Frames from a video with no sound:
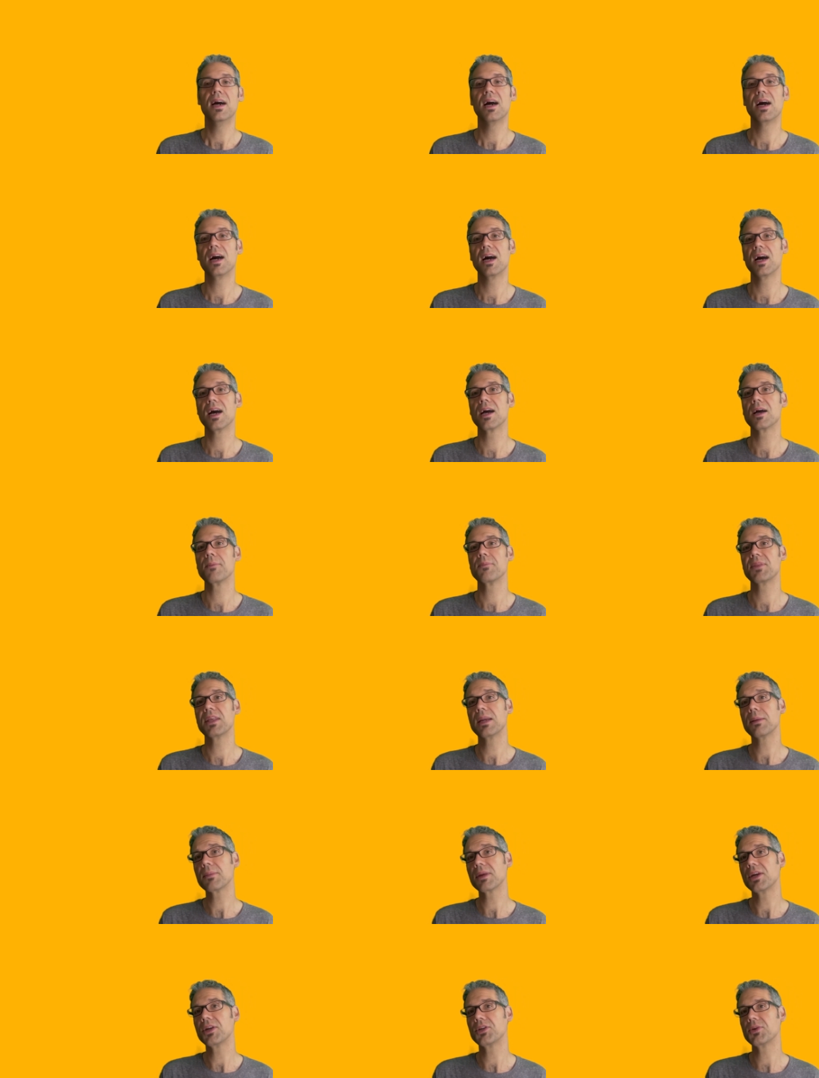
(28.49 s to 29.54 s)
Then
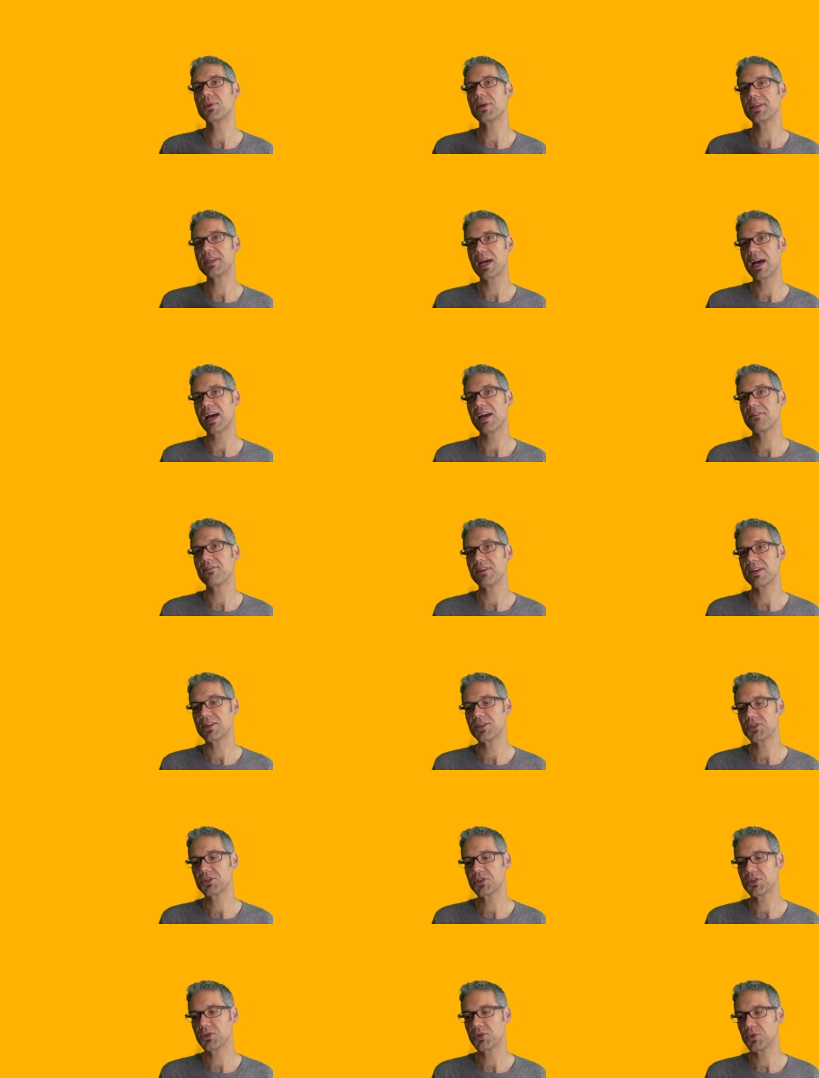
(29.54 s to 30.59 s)
I'm going to do a dive
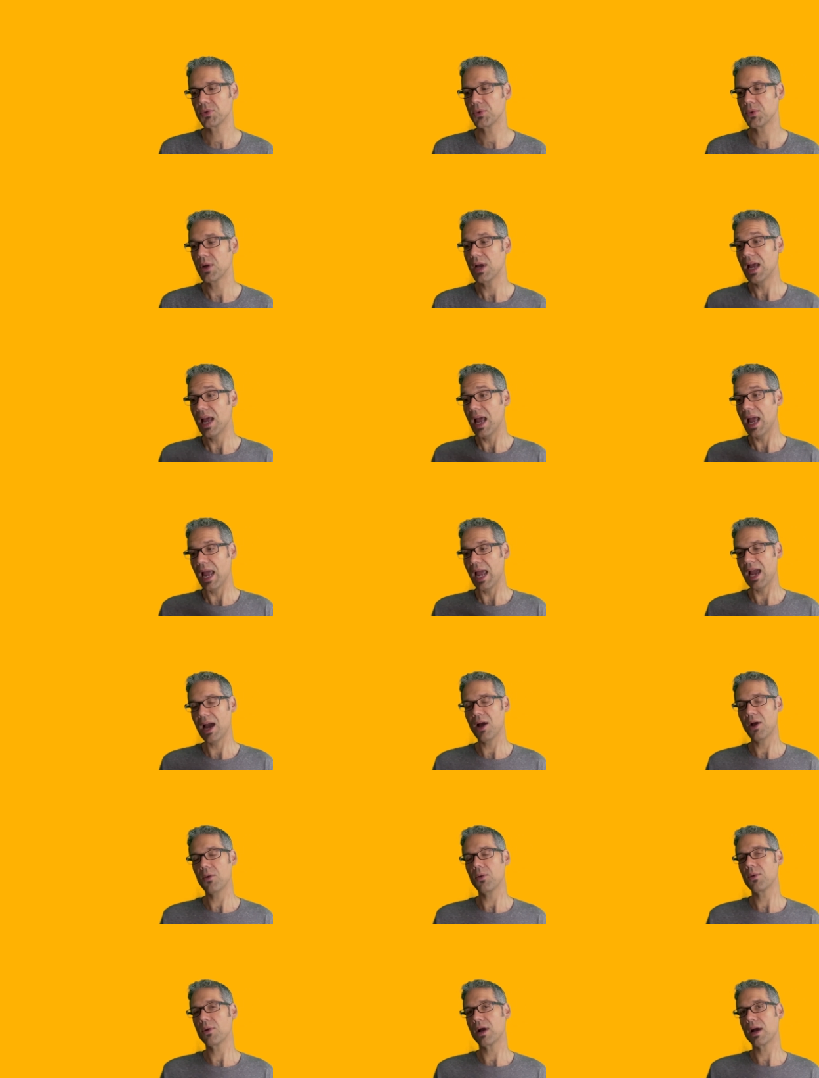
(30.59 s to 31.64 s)
into
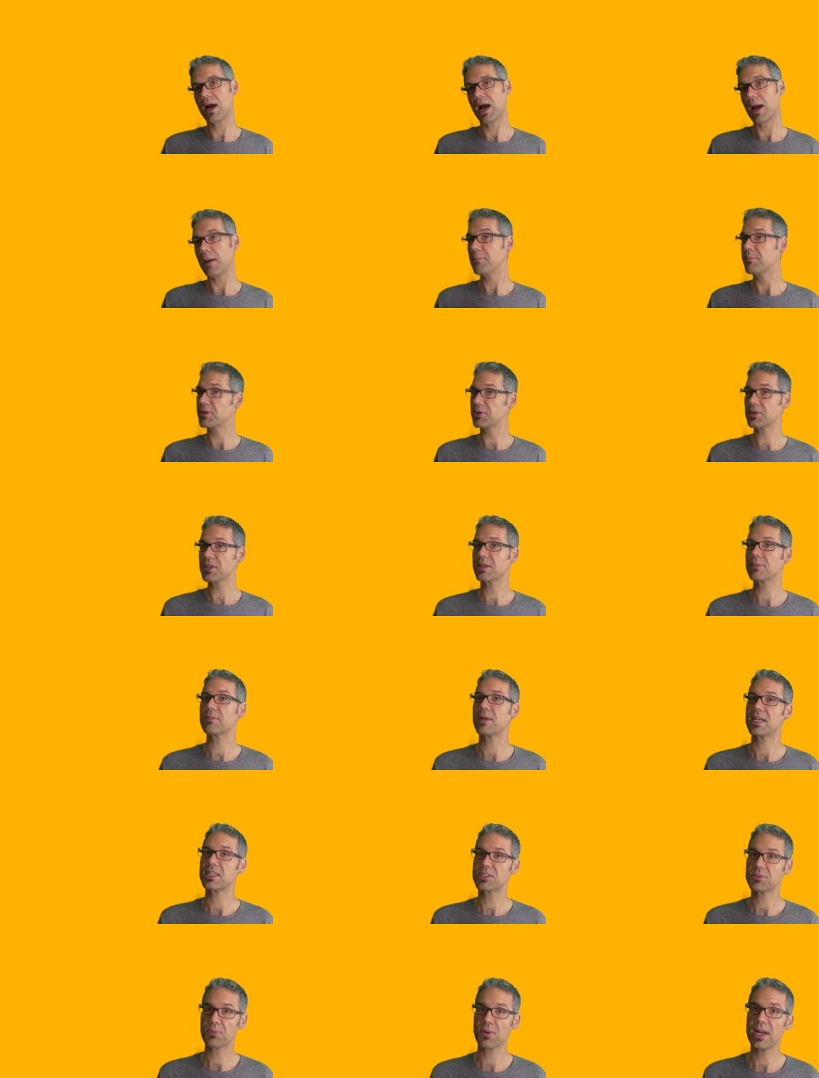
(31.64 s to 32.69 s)
how I'm building
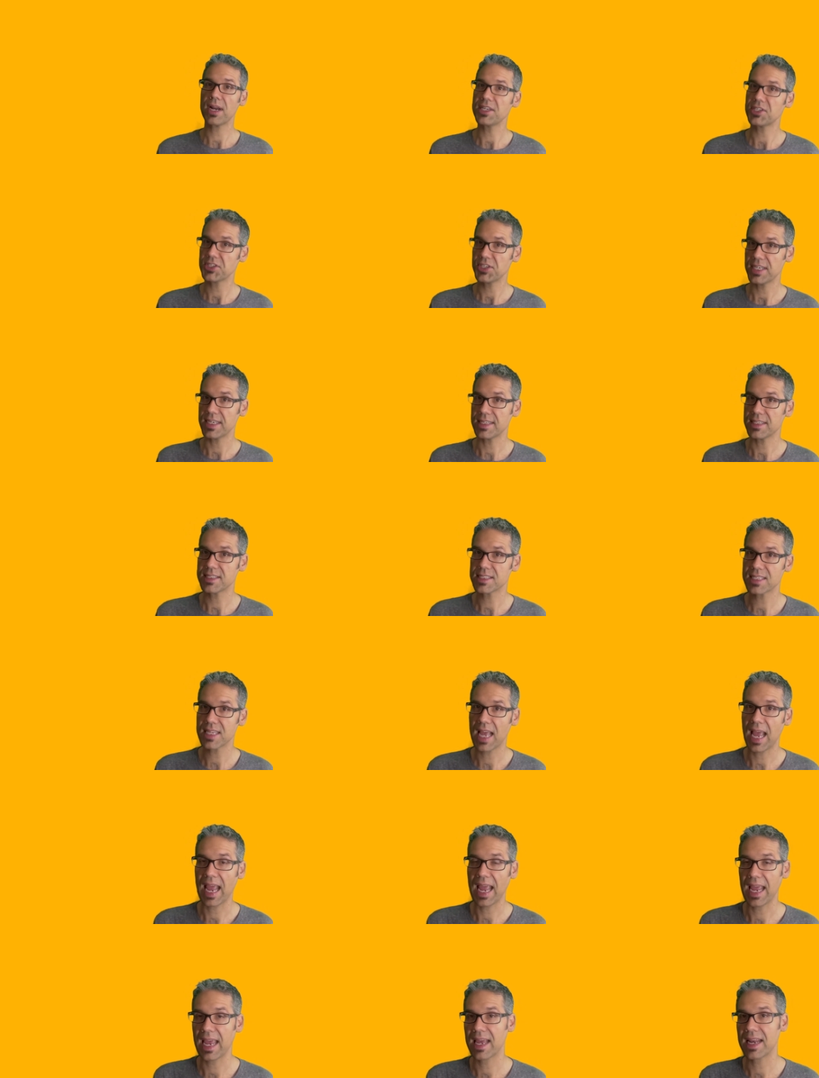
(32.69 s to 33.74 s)
my sprite sheets
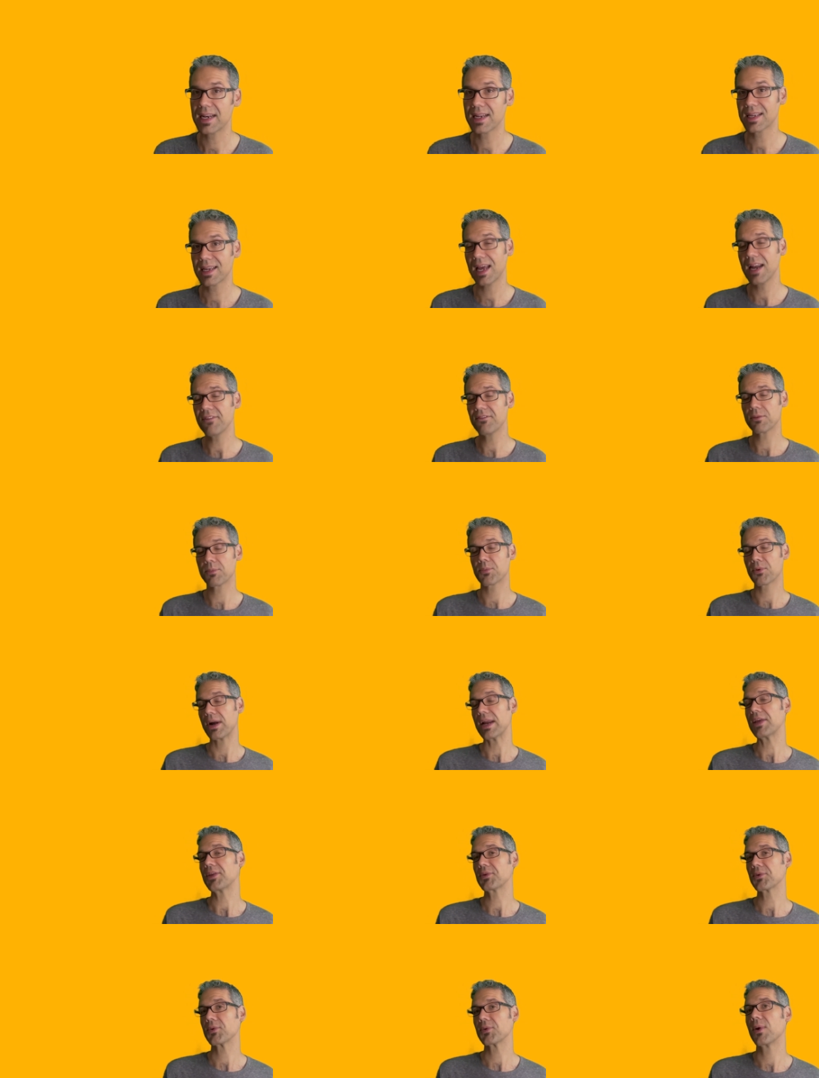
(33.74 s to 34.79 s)
and kind of a
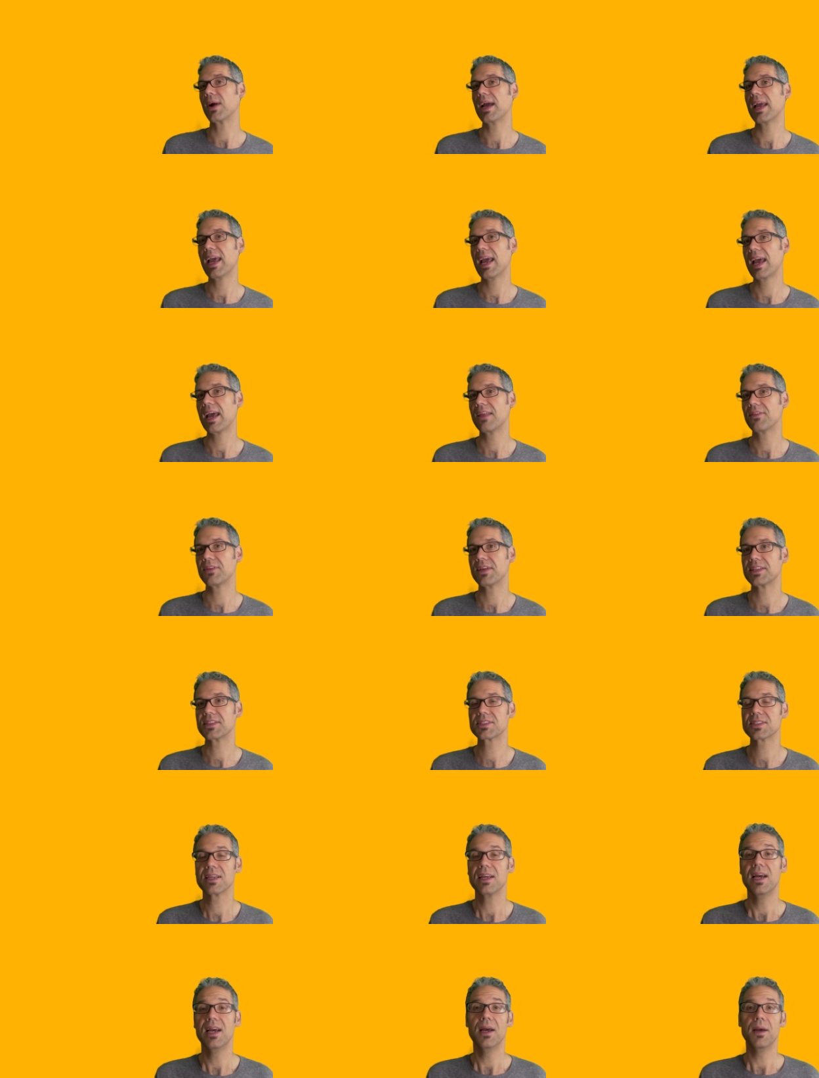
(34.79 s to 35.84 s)
breakthrough I had
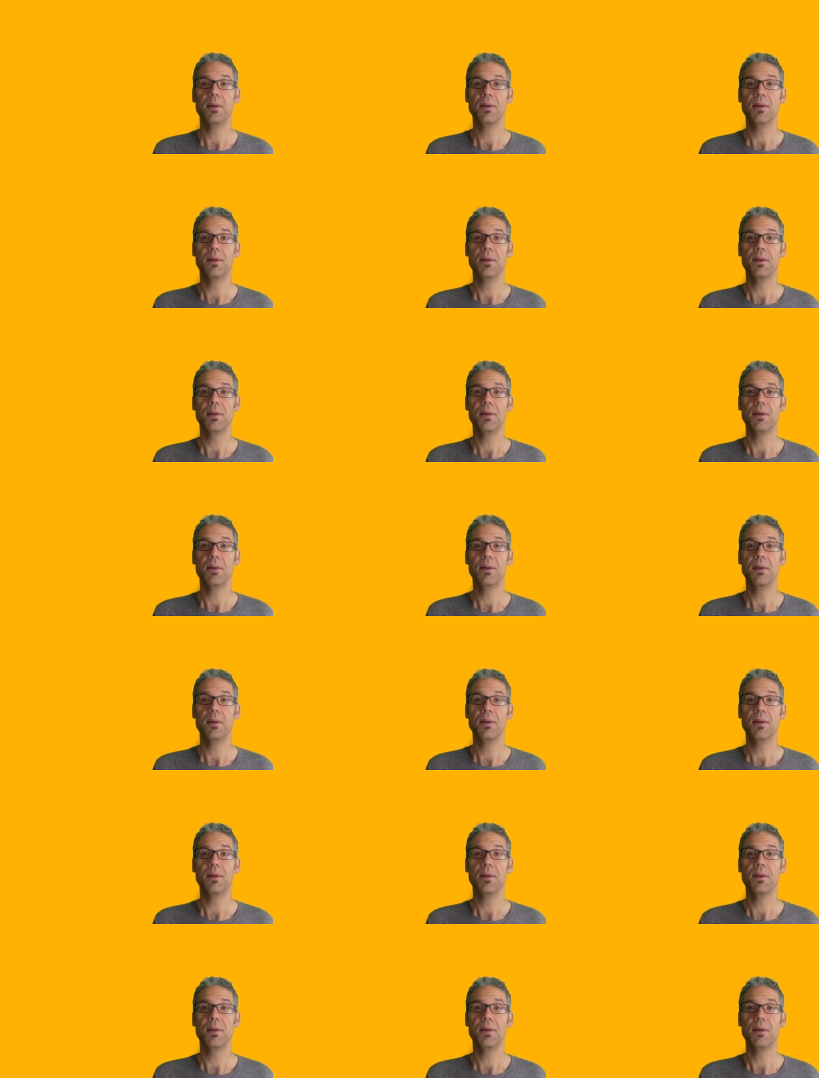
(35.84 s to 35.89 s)
that's